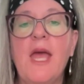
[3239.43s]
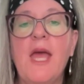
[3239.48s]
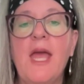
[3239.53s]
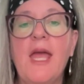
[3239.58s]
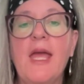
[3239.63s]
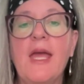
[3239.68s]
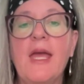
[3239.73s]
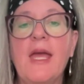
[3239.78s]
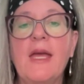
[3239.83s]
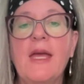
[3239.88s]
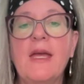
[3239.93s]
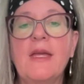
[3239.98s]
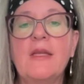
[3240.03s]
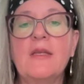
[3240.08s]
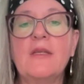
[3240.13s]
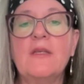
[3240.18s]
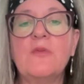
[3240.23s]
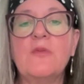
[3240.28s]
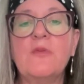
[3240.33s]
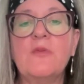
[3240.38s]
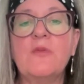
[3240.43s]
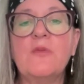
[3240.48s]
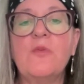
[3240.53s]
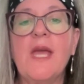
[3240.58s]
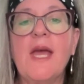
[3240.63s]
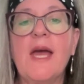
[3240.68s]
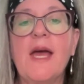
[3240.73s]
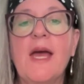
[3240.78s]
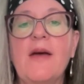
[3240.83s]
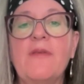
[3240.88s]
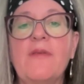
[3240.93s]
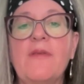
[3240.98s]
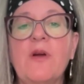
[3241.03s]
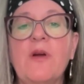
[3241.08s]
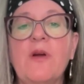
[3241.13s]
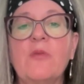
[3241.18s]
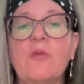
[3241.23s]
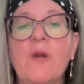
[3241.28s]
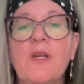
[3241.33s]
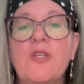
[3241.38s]
And we
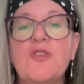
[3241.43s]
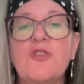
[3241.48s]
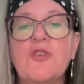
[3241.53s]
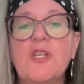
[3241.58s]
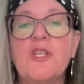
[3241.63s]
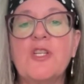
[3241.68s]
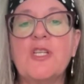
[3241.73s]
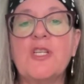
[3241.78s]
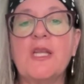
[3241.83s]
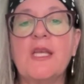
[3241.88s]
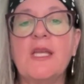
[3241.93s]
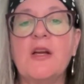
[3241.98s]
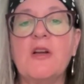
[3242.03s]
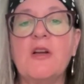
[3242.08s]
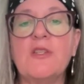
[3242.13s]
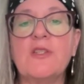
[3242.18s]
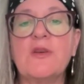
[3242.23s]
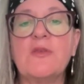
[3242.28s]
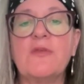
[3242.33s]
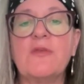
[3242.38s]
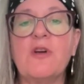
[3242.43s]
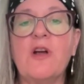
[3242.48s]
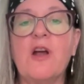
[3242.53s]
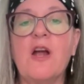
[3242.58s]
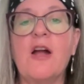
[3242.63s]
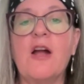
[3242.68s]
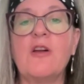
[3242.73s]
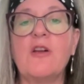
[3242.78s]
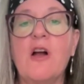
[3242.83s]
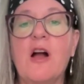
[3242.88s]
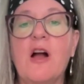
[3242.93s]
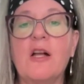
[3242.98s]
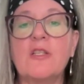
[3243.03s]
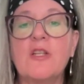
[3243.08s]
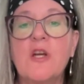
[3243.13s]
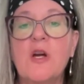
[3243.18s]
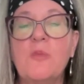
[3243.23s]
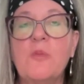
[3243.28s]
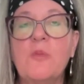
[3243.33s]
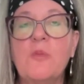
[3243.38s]
have a registration link also for our
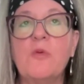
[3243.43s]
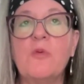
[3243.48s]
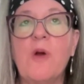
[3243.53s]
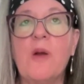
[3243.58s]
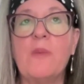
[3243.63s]
October